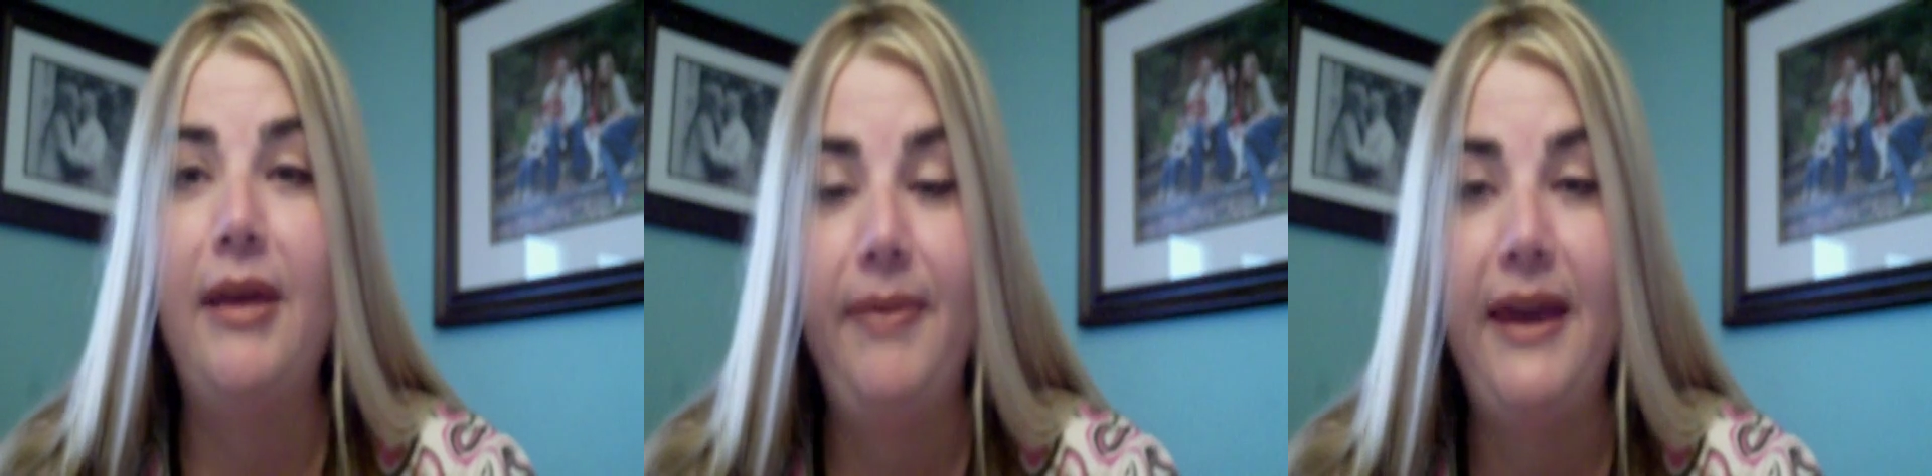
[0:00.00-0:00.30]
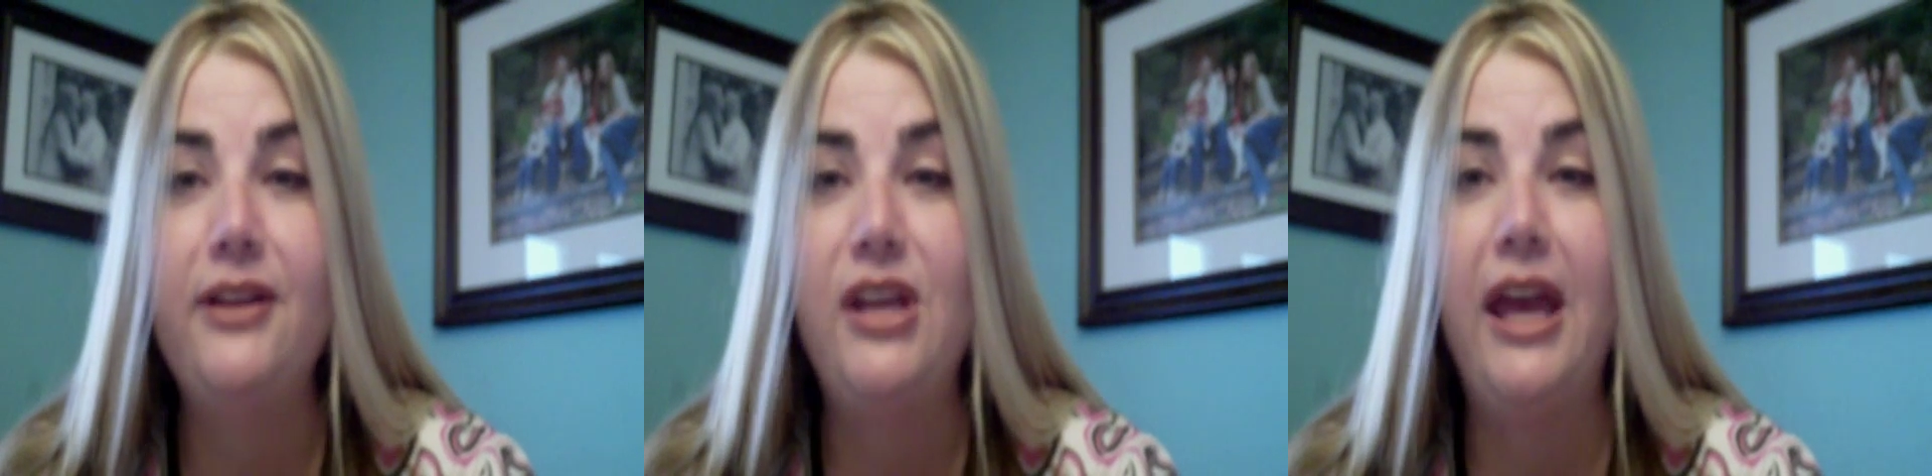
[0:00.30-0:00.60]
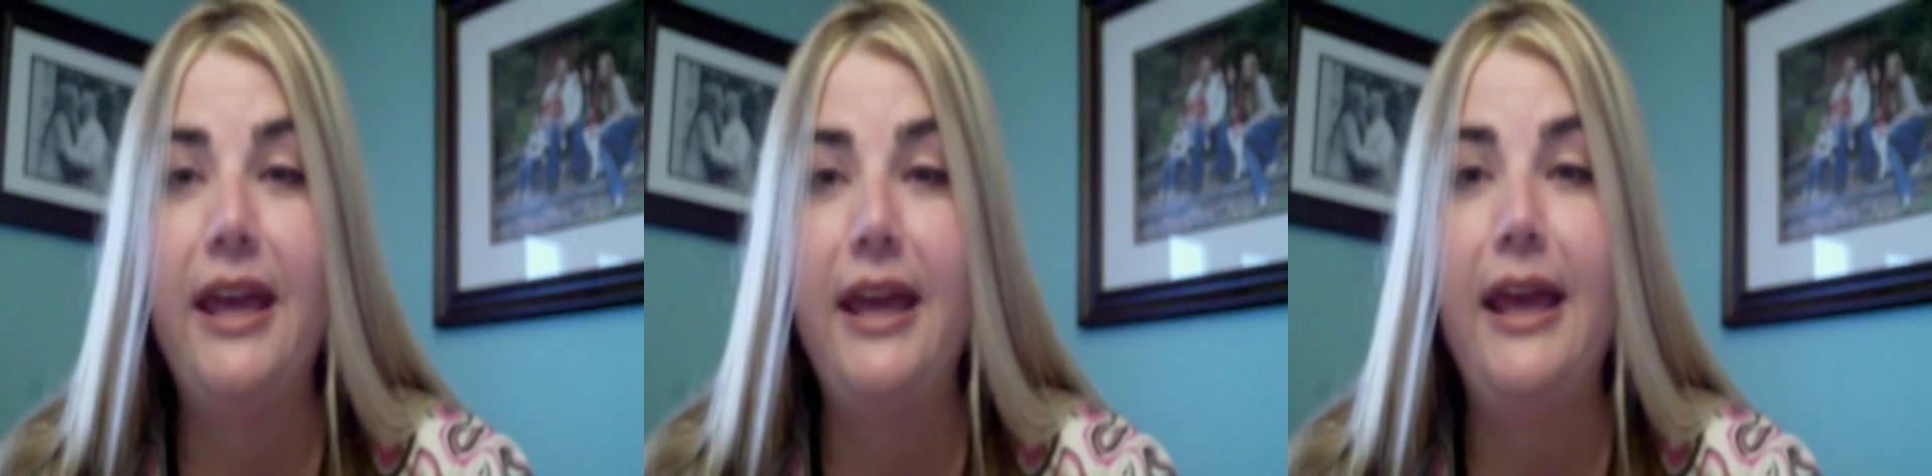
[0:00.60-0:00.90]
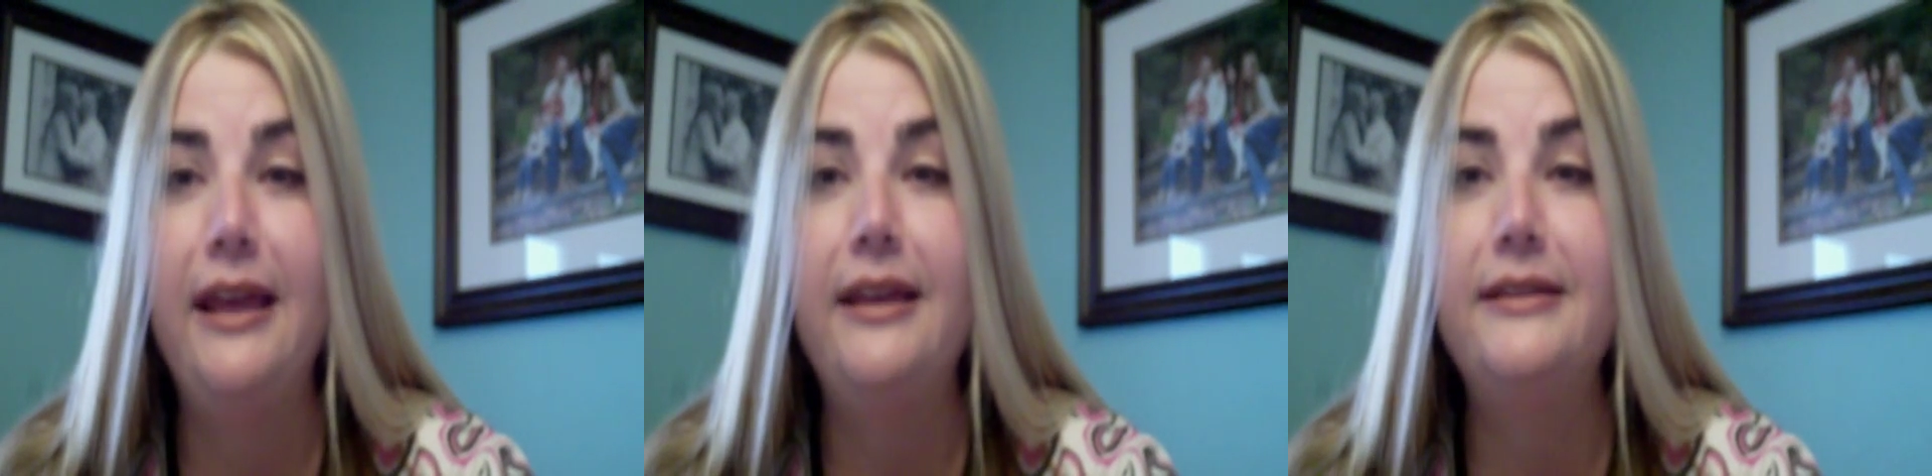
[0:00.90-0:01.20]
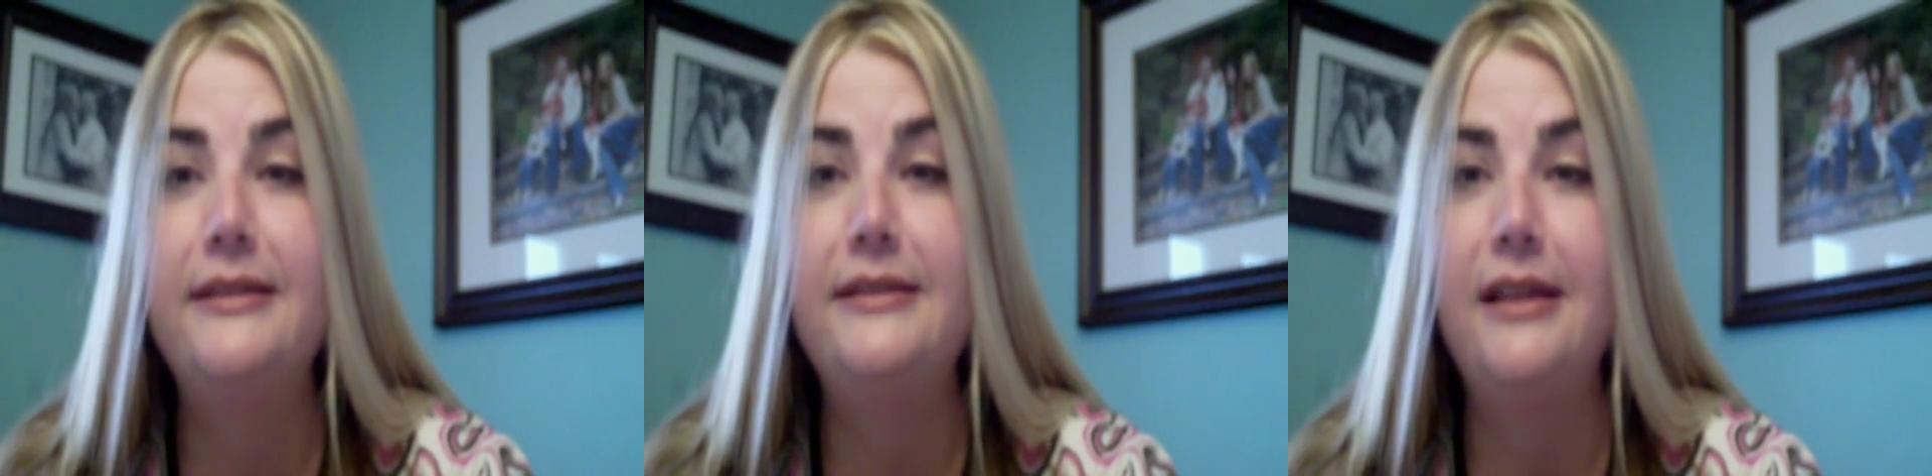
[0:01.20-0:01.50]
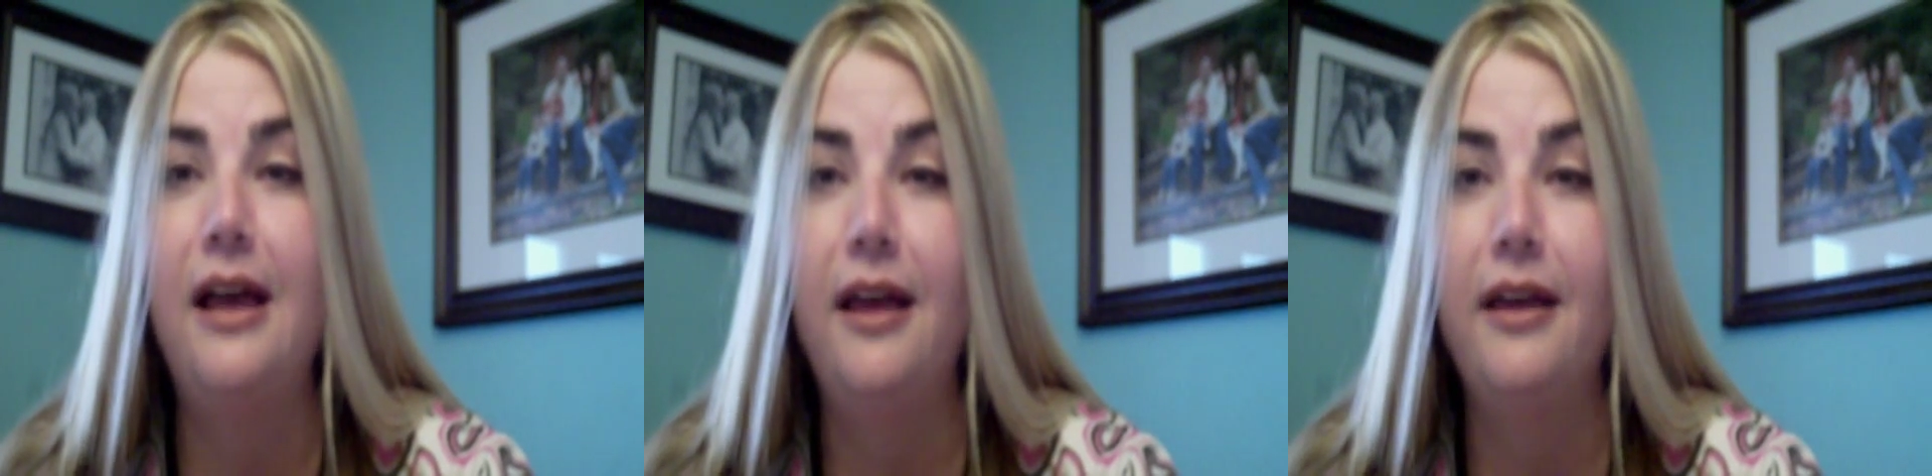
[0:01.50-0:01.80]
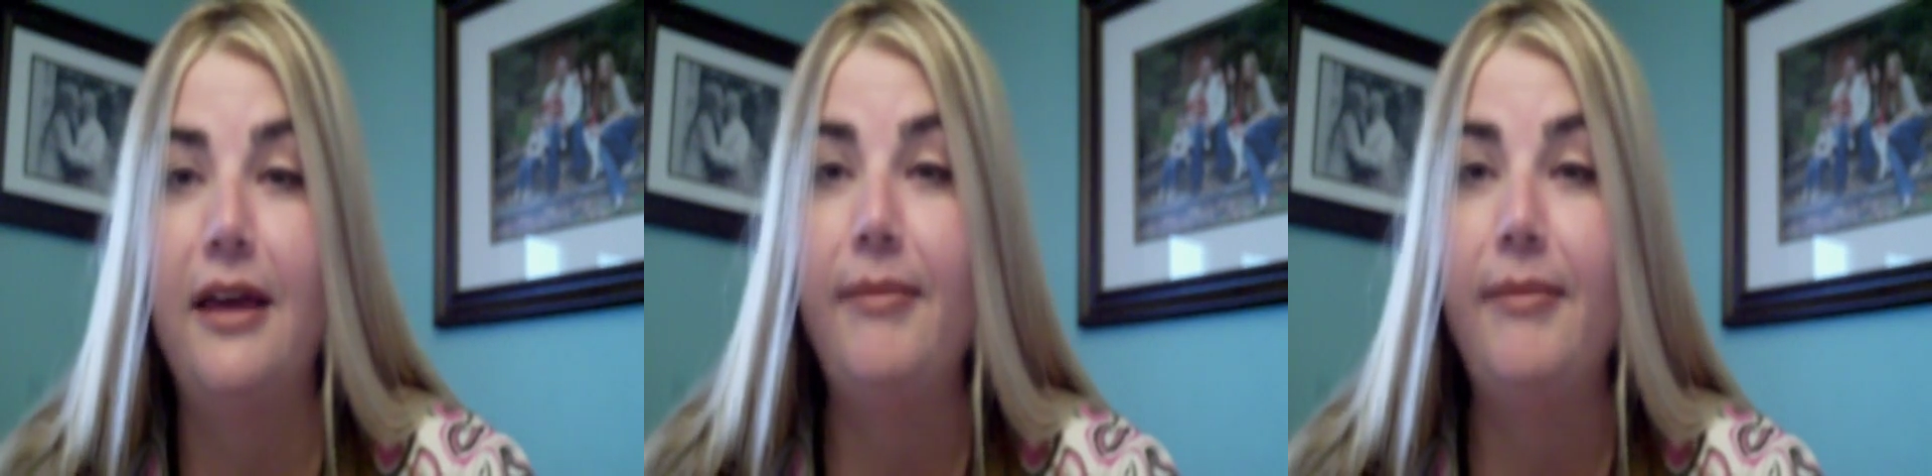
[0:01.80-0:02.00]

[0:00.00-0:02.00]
my paycheck is uh,